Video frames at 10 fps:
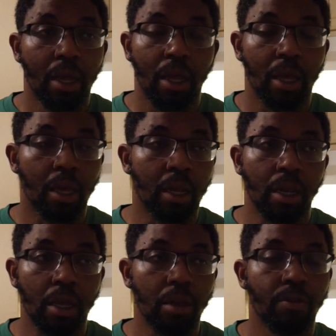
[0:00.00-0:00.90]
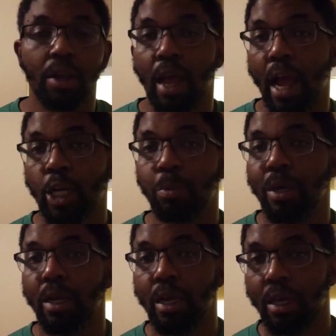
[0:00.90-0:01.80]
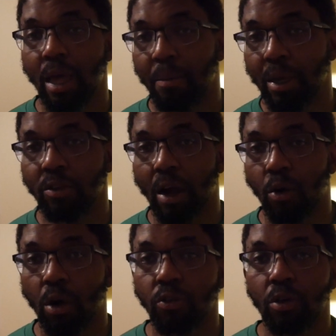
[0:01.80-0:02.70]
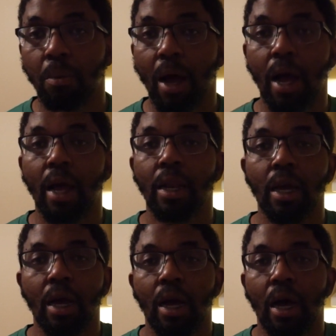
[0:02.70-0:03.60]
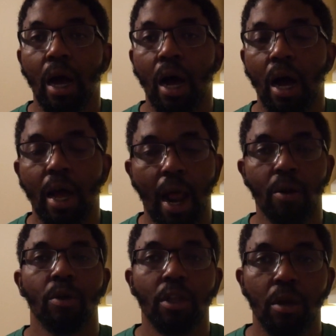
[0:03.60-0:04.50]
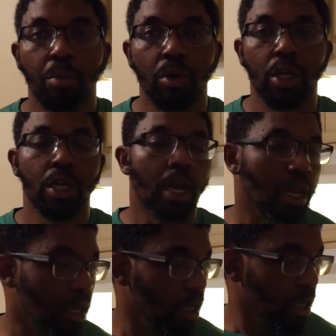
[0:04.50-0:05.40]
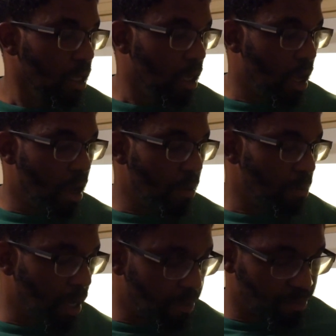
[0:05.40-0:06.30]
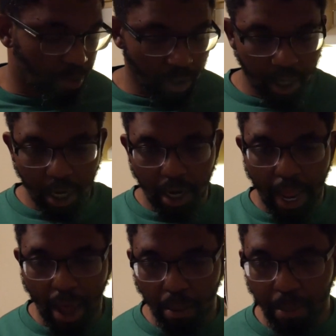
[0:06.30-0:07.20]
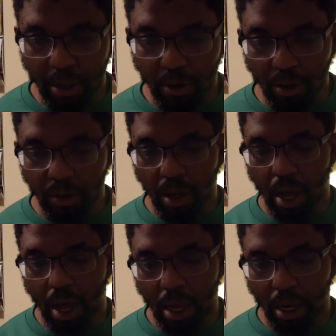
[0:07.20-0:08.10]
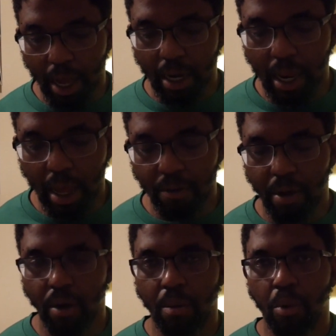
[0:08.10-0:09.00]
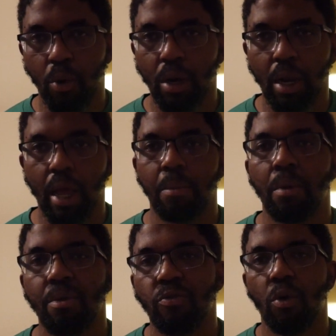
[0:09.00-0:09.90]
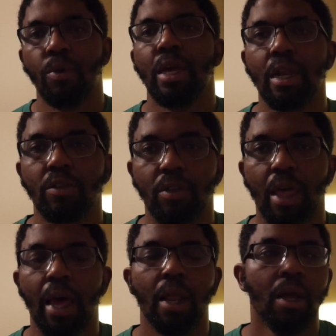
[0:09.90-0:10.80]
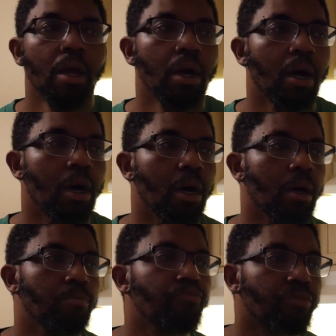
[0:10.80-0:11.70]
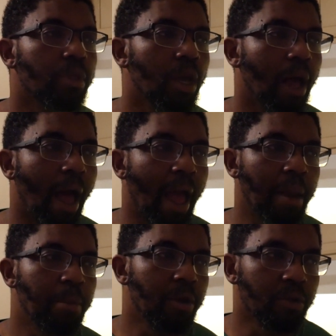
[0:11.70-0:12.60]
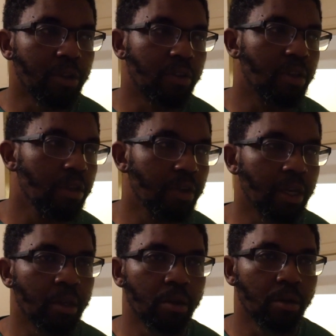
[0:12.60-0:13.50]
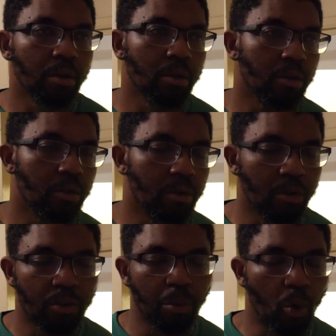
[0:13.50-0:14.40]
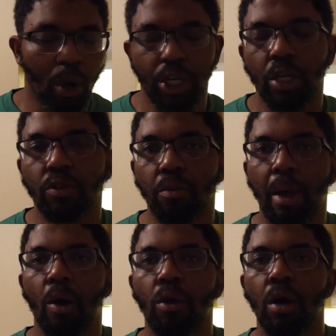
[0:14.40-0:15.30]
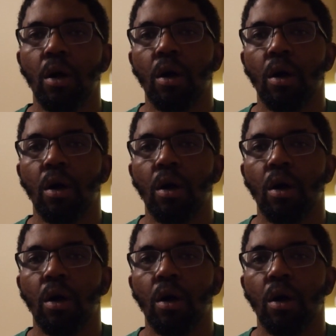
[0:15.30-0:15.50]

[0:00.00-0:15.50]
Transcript: in even HBD, that means I crossed your mind, and I really appreciate it. But getting down to business, leg day, very important day. But before we get into that, I had been receiving some questions about,